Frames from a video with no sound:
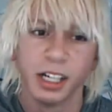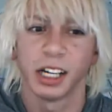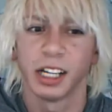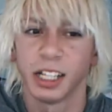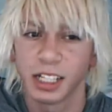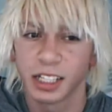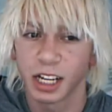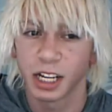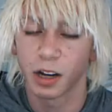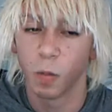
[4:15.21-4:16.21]
And then he's
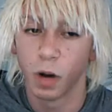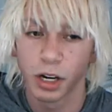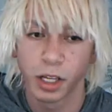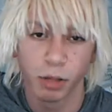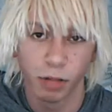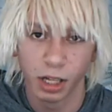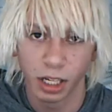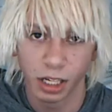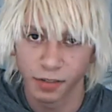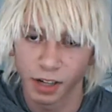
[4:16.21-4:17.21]
like, where do you
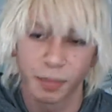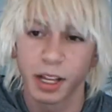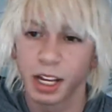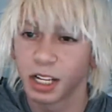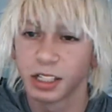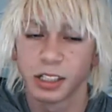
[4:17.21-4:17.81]
live? I'm like,